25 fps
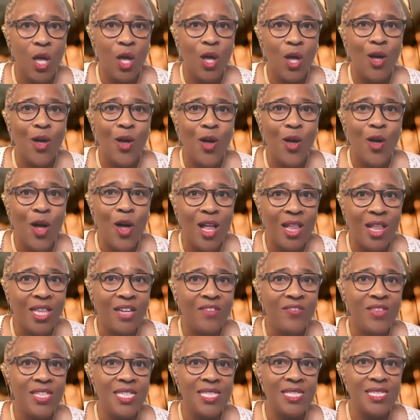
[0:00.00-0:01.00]
All
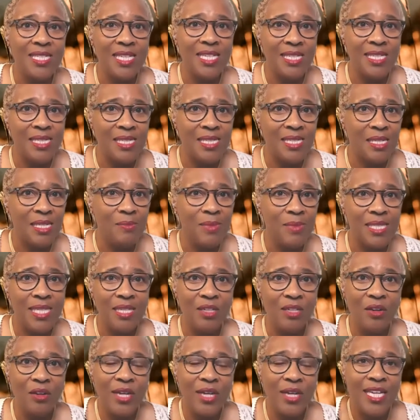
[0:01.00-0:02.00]
of the systems that
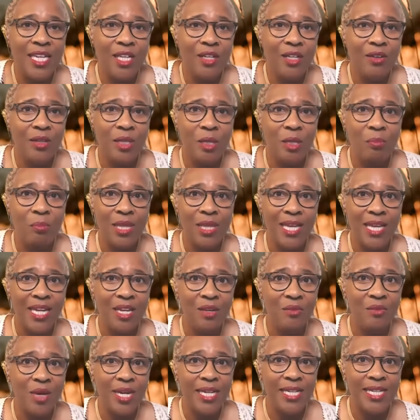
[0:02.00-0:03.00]
are here on the
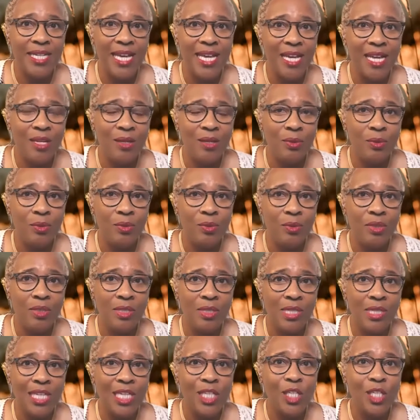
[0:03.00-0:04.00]
planet right now,
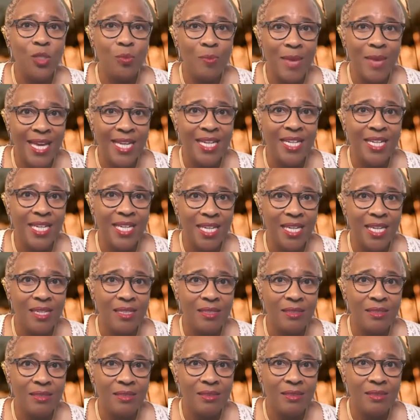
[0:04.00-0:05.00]
humanity,
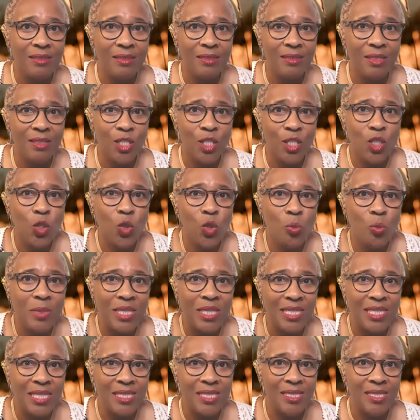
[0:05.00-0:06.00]

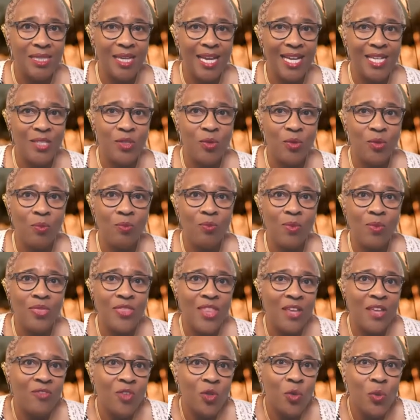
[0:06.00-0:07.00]
humans, has
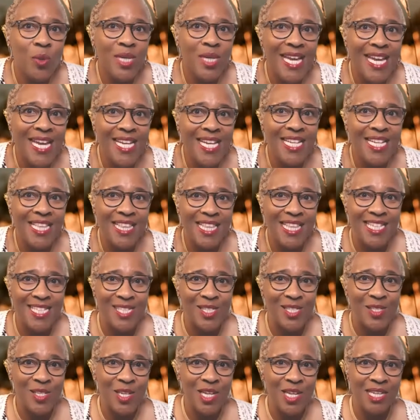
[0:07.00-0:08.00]
they've created
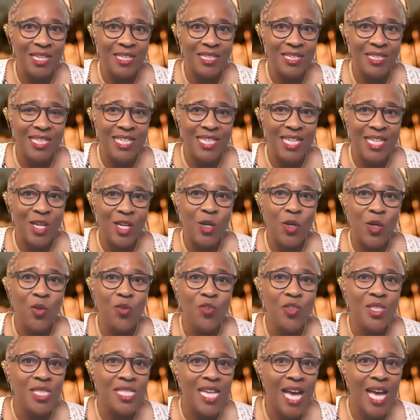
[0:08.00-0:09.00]
this
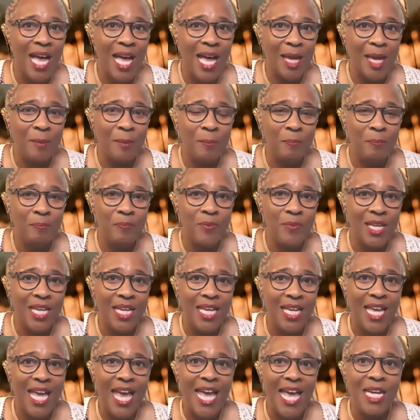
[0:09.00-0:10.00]
over time
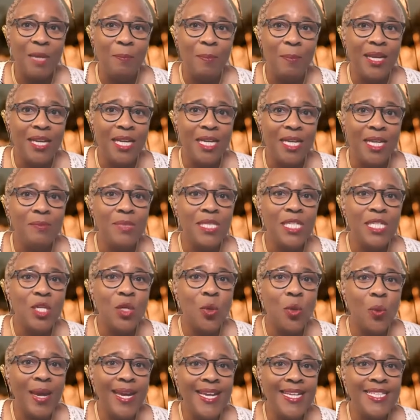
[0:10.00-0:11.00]
and it becomes
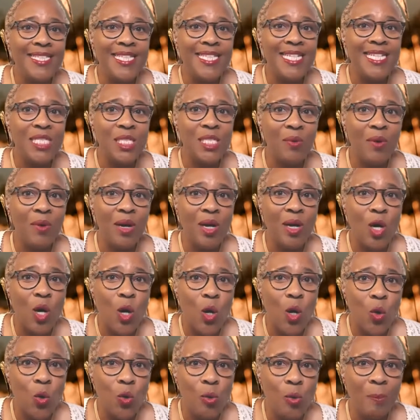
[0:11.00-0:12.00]
ingrained into our
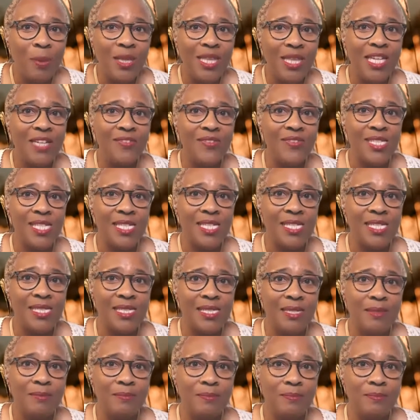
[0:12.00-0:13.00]
own belief system.